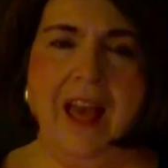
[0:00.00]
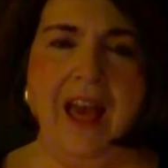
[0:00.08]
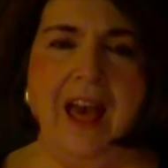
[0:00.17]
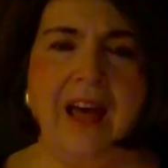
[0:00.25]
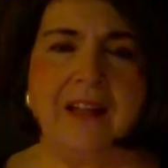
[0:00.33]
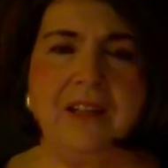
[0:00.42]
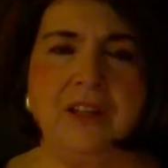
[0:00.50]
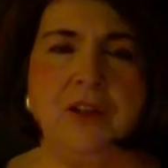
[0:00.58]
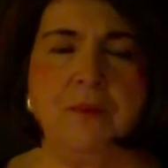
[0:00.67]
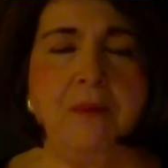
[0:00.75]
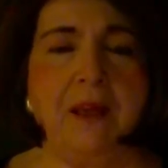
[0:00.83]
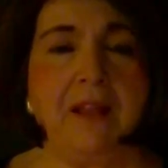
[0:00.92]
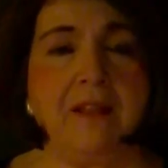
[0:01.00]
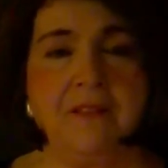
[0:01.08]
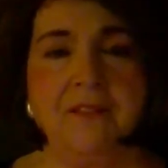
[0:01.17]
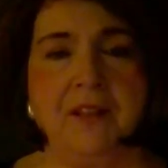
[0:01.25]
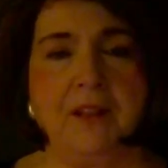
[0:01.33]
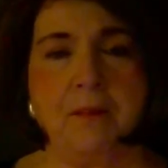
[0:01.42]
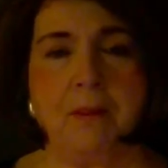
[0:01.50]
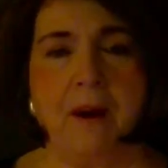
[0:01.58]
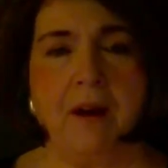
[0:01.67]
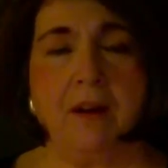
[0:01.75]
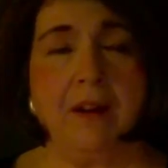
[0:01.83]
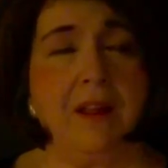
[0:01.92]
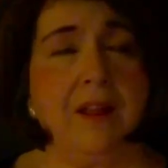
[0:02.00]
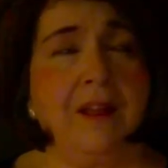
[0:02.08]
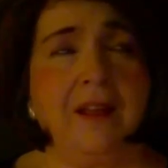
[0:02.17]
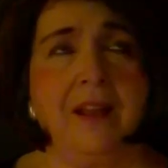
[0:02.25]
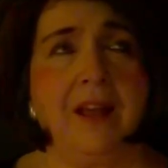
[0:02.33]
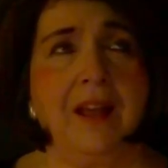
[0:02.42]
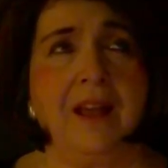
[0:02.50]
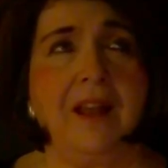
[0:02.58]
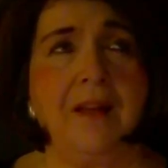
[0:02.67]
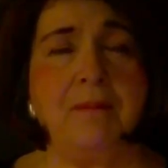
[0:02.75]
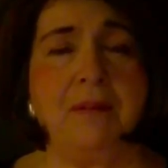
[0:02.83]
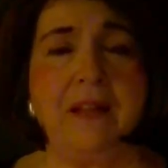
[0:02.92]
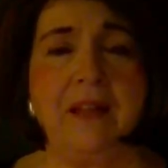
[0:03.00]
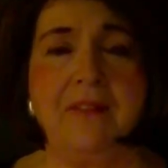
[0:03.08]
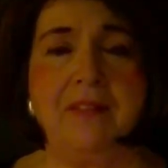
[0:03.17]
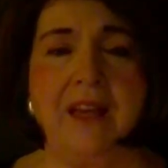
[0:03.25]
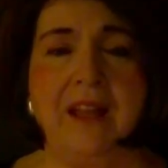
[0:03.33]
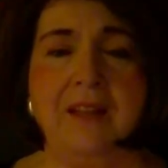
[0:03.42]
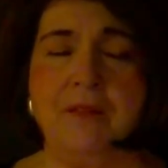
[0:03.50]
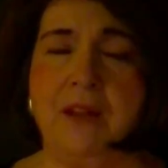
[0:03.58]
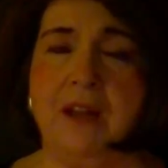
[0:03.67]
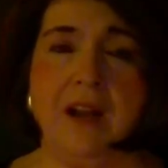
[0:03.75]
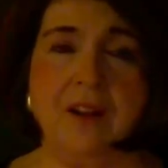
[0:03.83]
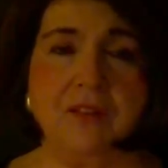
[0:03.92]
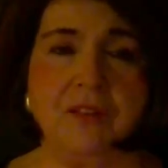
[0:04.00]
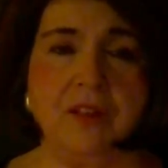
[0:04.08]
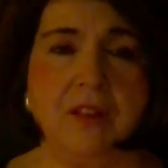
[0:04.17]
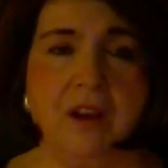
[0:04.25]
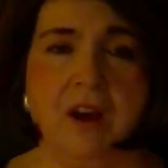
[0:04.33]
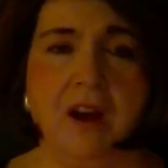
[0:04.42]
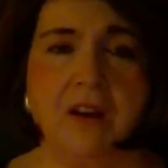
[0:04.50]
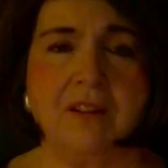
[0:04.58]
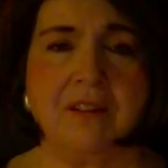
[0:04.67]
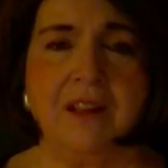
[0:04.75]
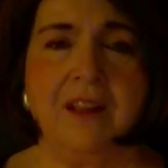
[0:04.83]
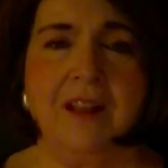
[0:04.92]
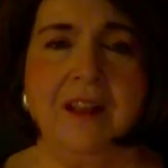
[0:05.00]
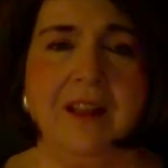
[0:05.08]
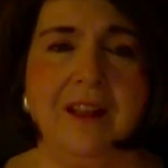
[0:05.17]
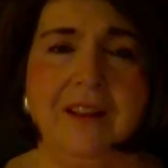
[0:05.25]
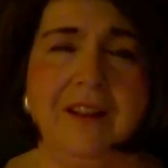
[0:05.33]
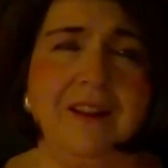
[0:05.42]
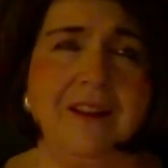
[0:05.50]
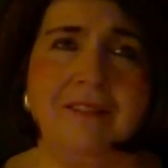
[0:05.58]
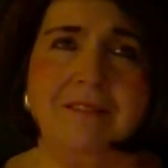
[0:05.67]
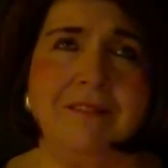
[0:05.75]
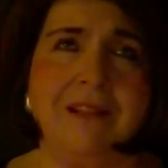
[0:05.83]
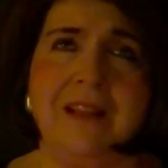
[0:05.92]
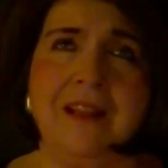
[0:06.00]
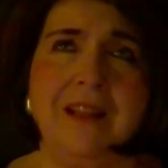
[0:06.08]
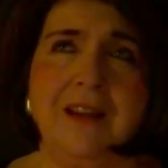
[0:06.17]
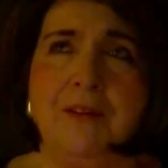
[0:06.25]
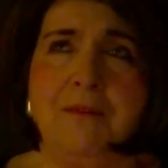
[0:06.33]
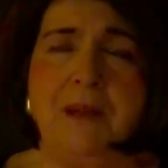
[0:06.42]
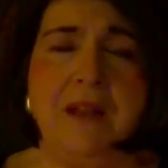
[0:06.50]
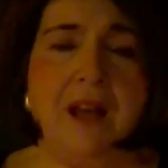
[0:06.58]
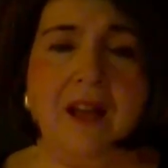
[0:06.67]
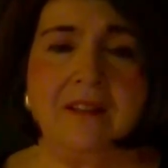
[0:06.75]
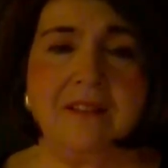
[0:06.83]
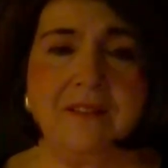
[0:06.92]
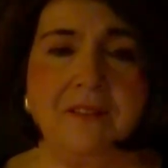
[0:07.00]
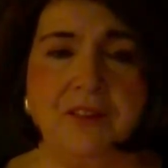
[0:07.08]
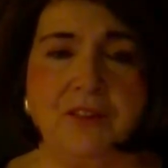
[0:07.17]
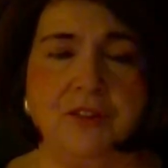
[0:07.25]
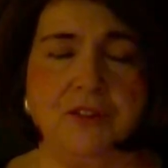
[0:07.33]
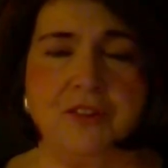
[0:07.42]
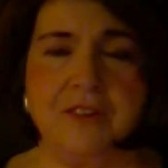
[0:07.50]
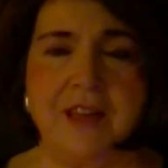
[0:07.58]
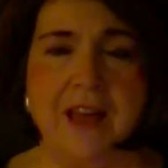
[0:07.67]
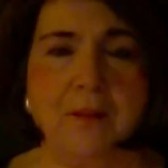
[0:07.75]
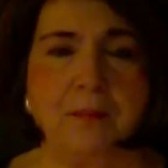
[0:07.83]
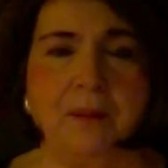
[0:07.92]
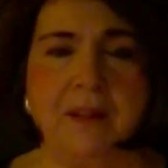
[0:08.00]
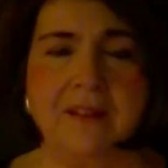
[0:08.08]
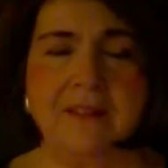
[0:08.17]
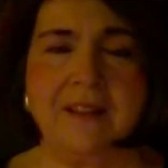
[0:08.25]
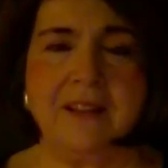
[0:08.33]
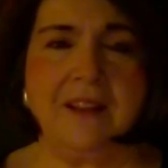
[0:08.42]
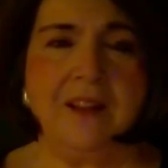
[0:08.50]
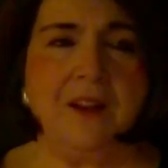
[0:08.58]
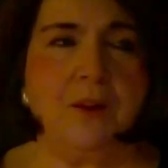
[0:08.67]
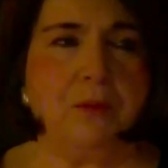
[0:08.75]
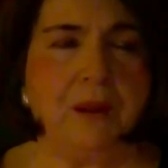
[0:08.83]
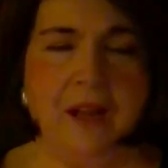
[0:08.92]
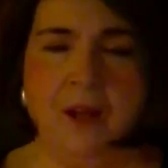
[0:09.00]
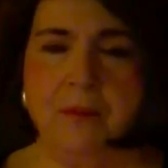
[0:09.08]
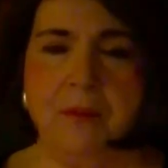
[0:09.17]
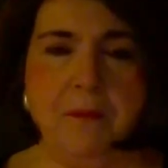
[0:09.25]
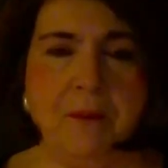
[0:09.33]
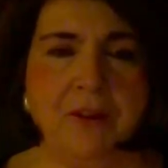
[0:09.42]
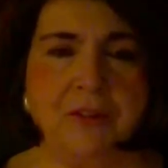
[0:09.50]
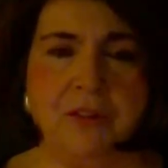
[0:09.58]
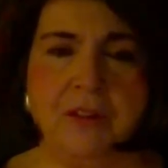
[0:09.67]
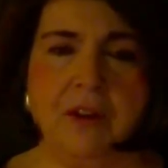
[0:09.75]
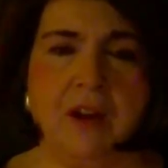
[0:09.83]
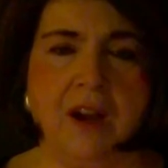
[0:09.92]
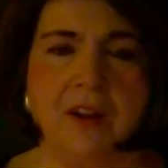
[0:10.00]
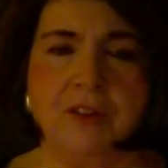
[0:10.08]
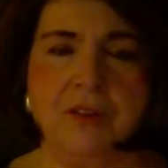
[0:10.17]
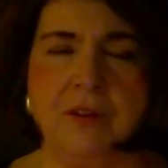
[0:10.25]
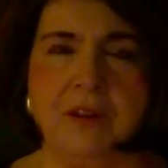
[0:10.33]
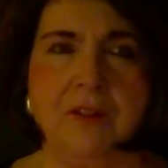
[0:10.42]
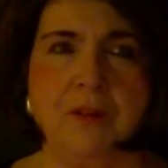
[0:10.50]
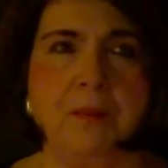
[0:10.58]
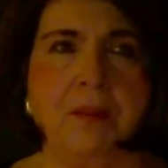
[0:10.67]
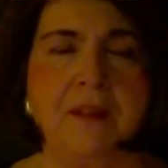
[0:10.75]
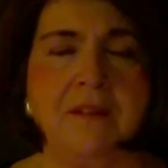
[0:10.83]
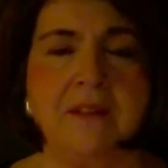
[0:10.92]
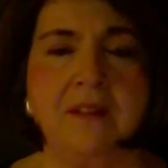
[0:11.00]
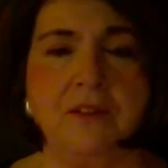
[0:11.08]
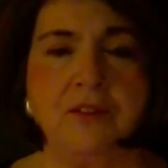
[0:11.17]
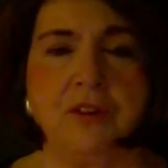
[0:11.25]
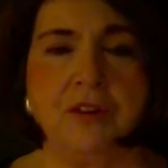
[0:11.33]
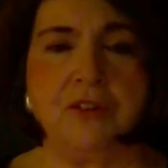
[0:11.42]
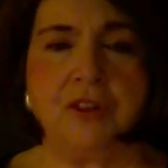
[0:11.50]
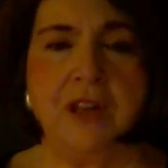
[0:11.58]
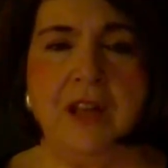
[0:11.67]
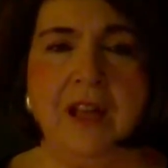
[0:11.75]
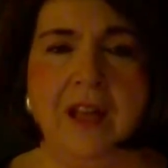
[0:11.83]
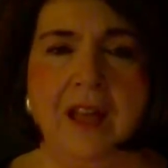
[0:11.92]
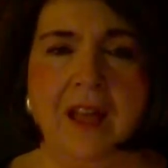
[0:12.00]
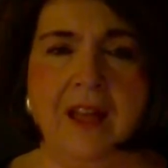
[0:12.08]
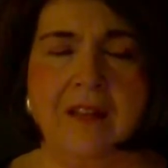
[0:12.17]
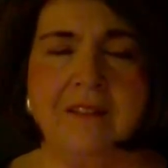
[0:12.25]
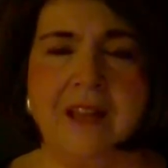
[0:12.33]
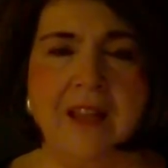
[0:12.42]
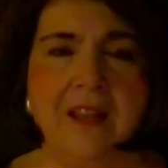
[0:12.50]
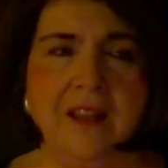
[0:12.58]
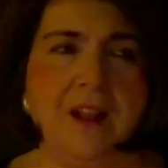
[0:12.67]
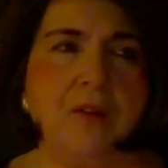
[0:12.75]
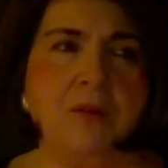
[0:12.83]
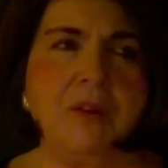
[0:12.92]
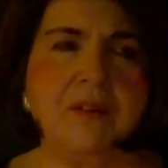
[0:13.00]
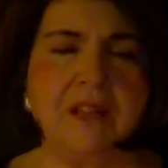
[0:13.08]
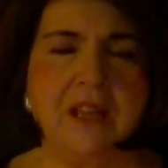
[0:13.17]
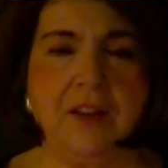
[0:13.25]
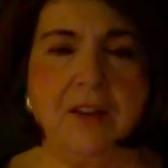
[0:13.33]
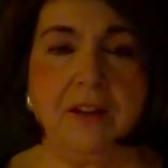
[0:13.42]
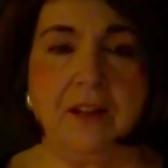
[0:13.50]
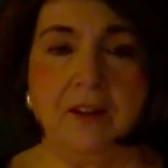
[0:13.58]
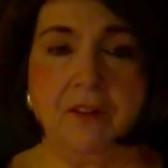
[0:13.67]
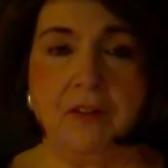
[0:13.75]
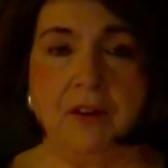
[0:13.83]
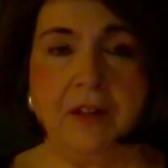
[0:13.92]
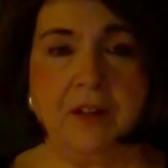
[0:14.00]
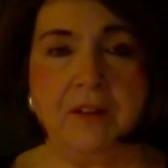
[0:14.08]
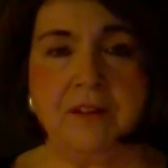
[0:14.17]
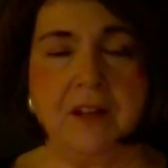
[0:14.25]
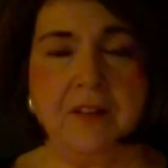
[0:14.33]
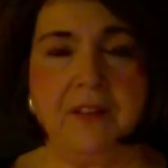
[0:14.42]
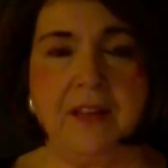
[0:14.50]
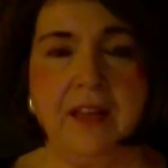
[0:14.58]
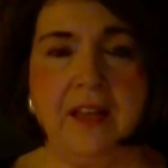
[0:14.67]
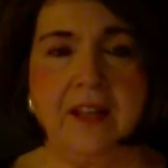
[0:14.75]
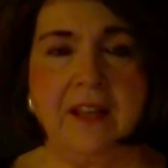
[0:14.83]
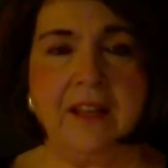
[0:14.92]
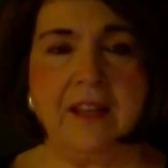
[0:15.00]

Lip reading: And you make them feel a part. And I believe that in regards to the carts, it would be nice if the church just had a place that would help them usher their cart to another place in the church and say, we'll secure it here for you until the end.